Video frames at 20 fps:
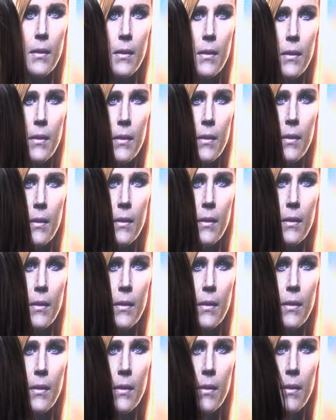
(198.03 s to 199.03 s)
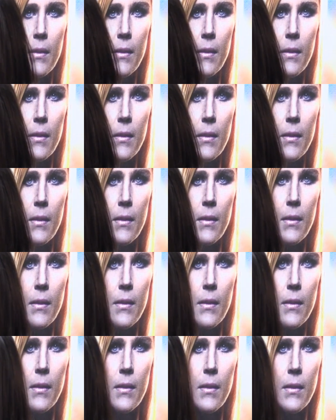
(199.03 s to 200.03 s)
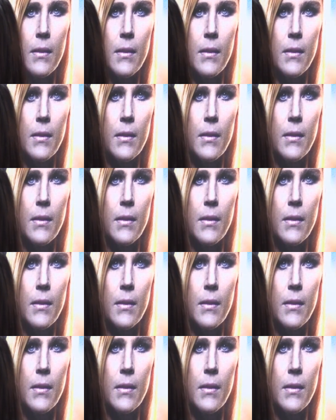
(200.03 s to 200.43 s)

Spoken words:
No words are spoken by the person on screen.